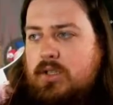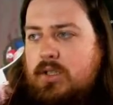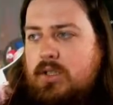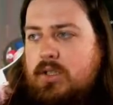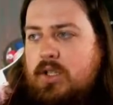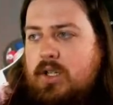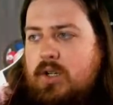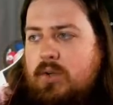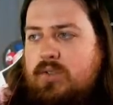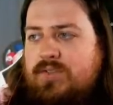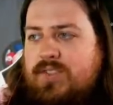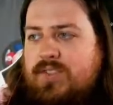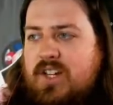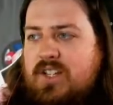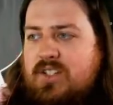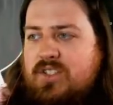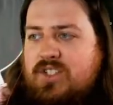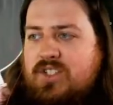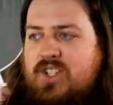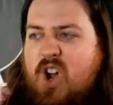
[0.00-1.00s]
We'll fight this
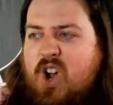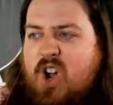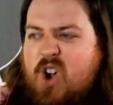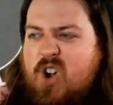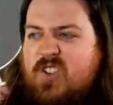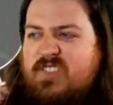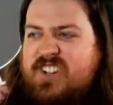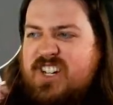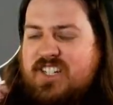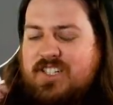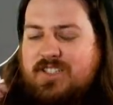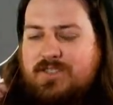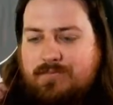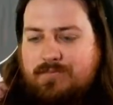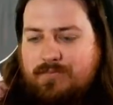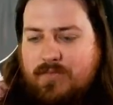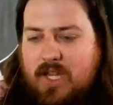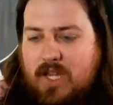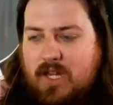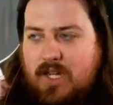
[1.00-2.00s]
Carnivine.
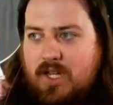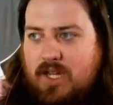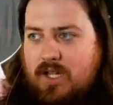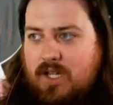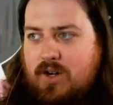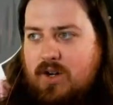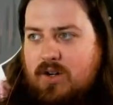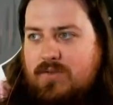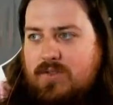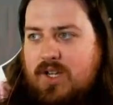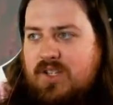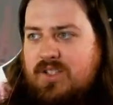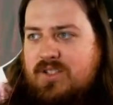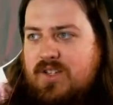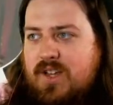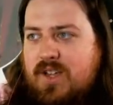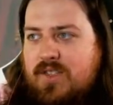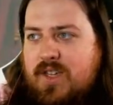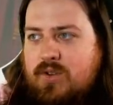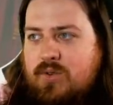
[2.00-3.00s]
Carnivine's not
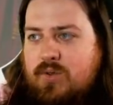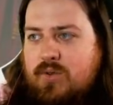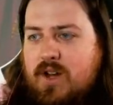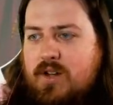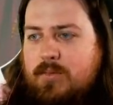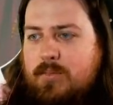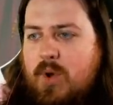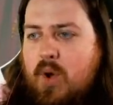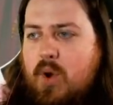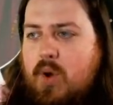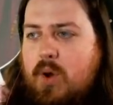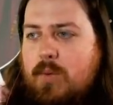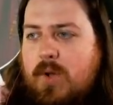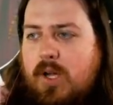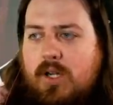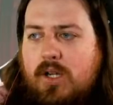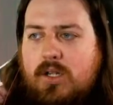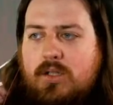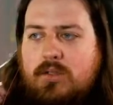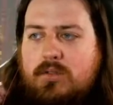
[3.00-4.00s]
that great of a
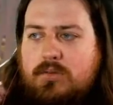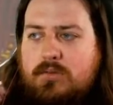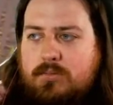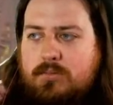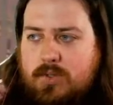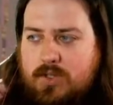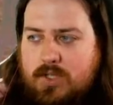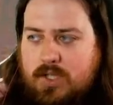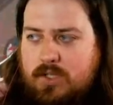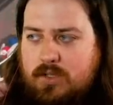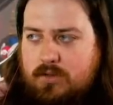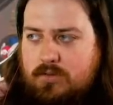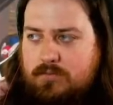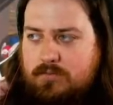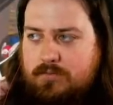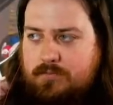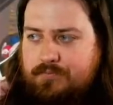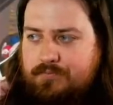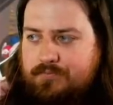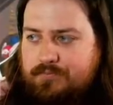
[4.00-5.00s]
Pokemon, but...
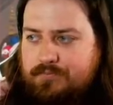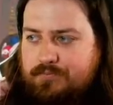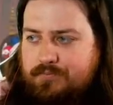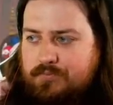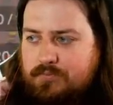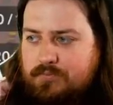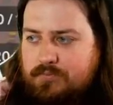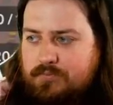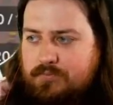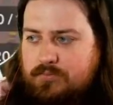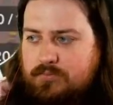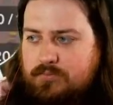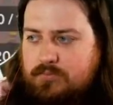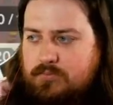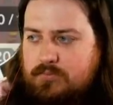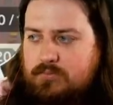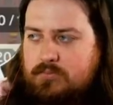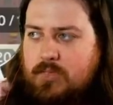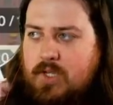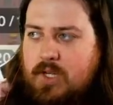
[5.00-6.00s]

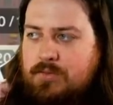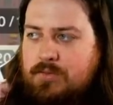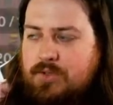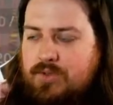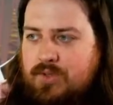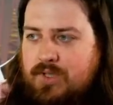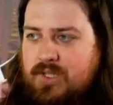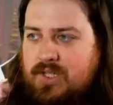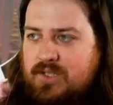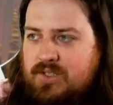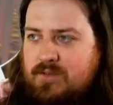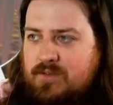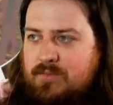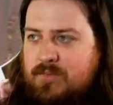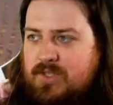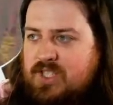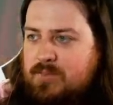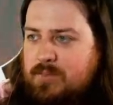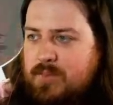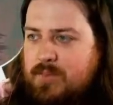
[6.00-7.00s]
I'm just going to get some
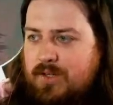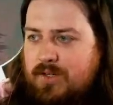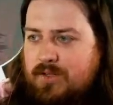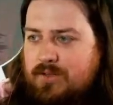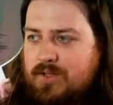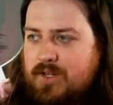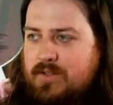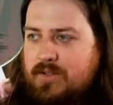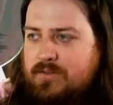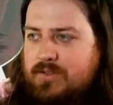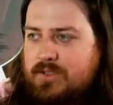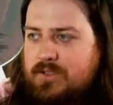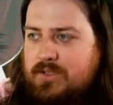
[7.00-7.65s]
experience off of it.